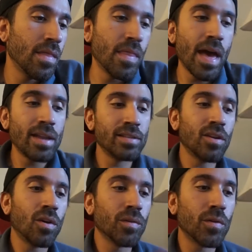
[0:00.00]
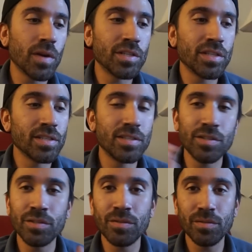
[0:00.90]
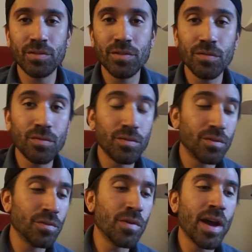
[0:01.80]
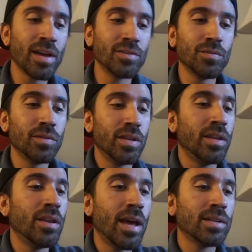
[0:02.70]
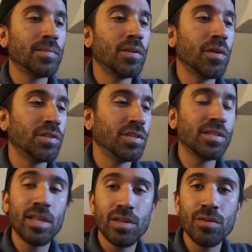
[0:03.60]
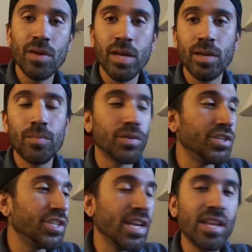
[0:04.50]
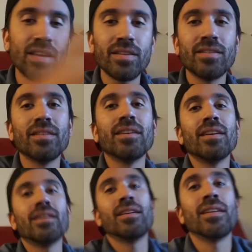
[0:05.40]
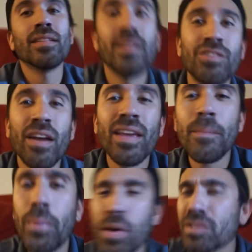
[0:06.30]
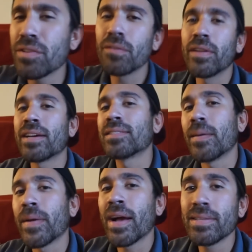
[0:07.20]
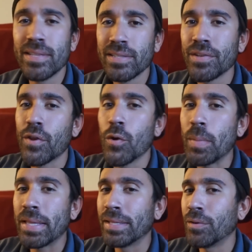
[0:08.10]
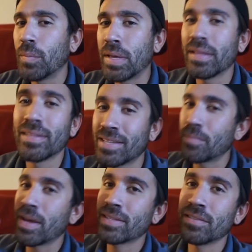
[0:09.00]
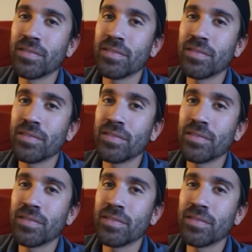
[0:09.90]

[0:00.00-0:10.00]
That is all the questions. So to you guys who did ask me questions, thank you. I appreciate it. Let's try to get personal next time, guys. Get to know me a little bit. Let's get back to the